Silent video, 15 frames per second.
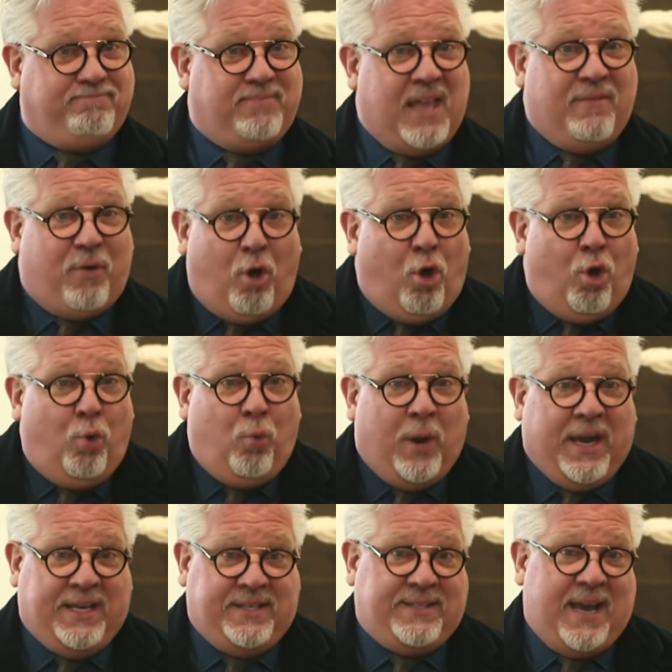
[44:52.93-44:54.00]
They've
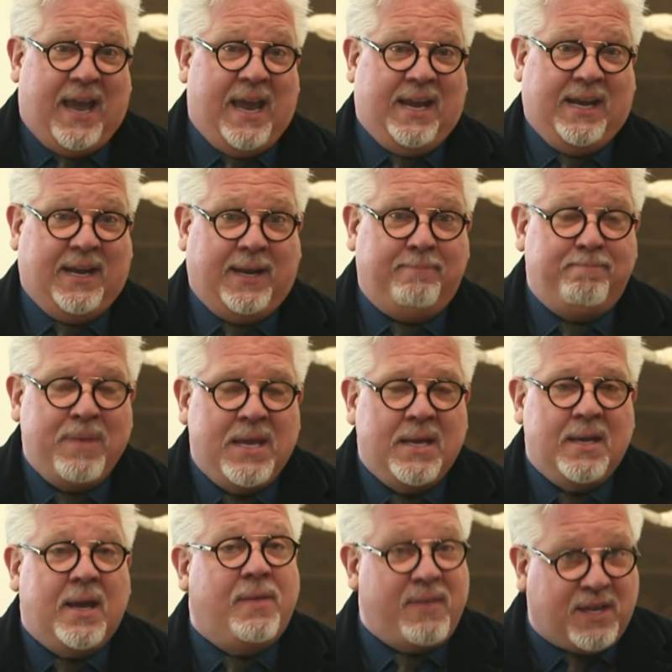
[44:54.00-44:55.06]
always hated it.
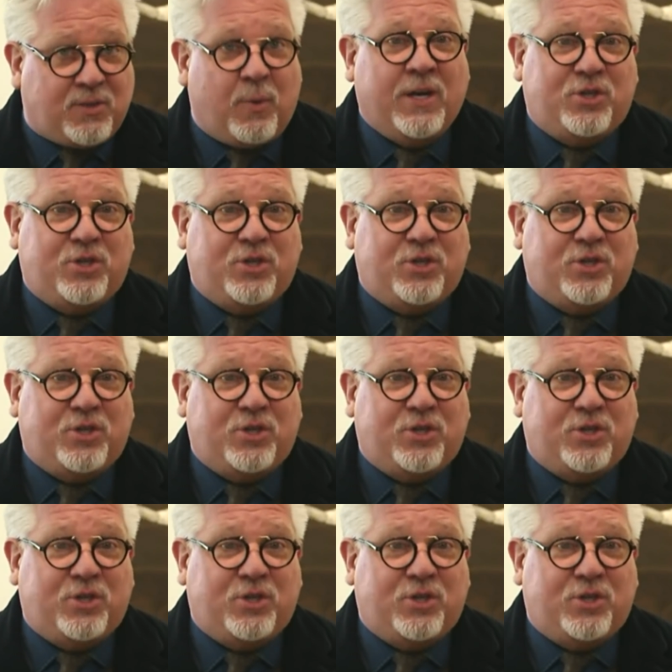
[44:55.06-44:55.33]
And that's why